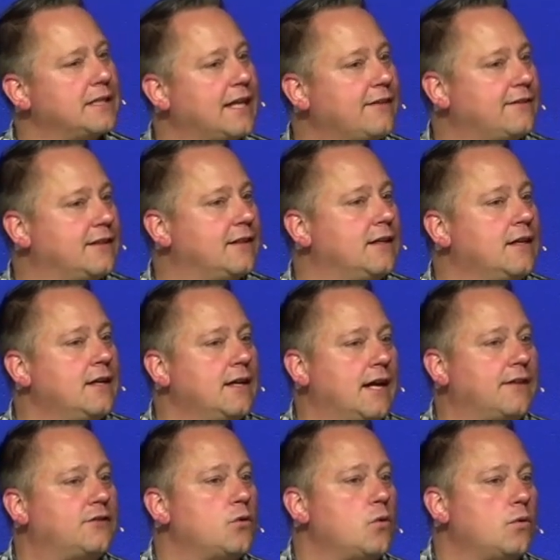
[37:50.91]
That's a,
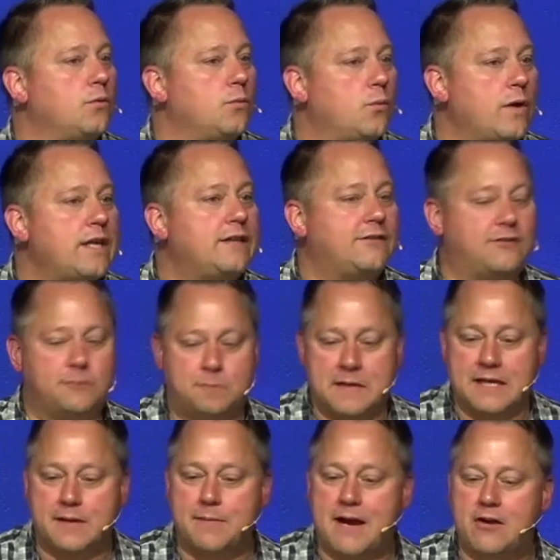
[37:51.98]
that's a way to
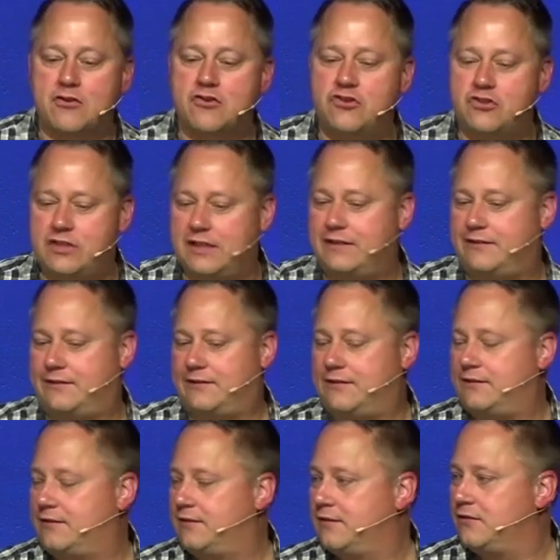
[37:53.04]
speak about
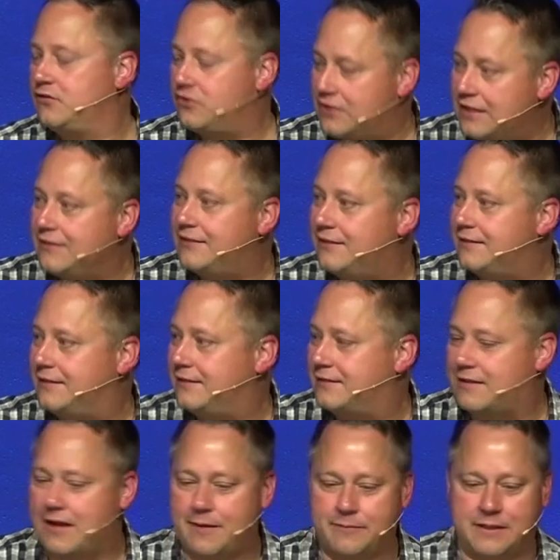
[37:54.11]
Jesus. Jesus is
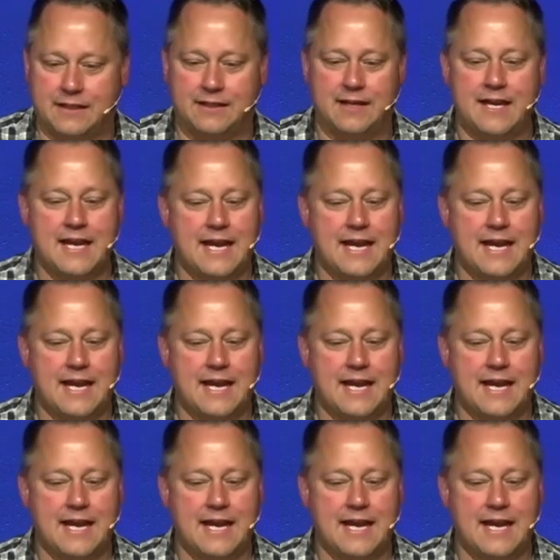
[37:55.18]
coming.